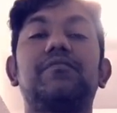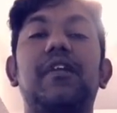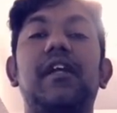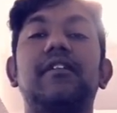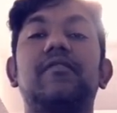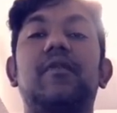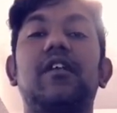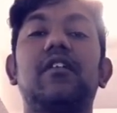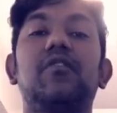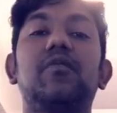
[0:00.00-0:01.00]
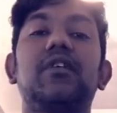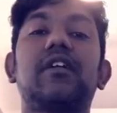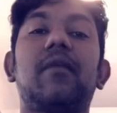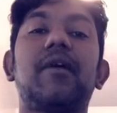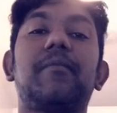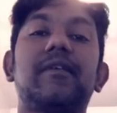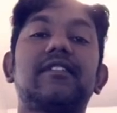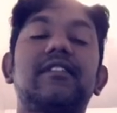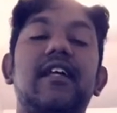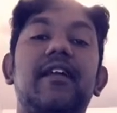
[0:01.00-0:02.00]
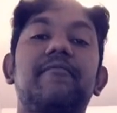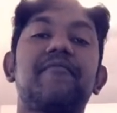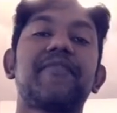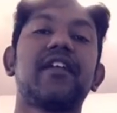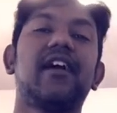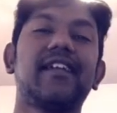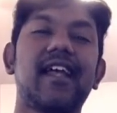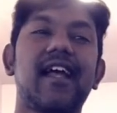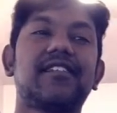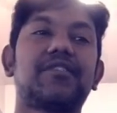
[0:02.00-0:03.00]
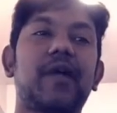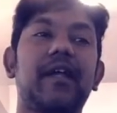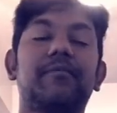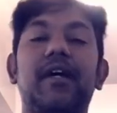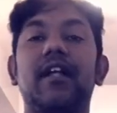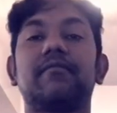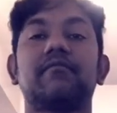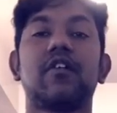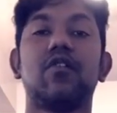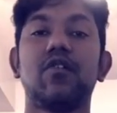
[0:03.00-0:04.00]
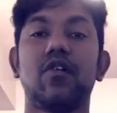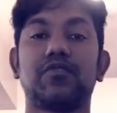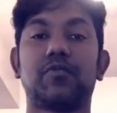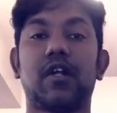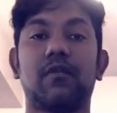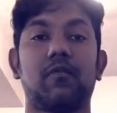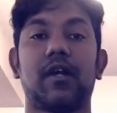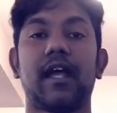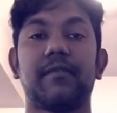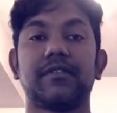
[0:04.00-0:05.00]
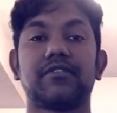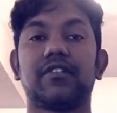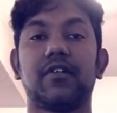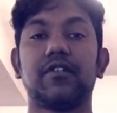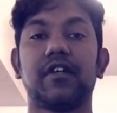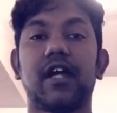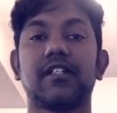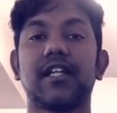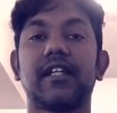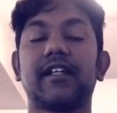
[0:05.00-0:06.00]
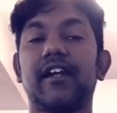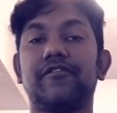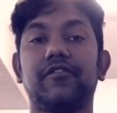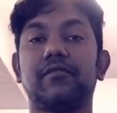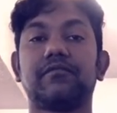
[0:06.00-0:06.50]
he's the one who would come up and say, yeah, it's great, but who knows what happens, you got to take it careful.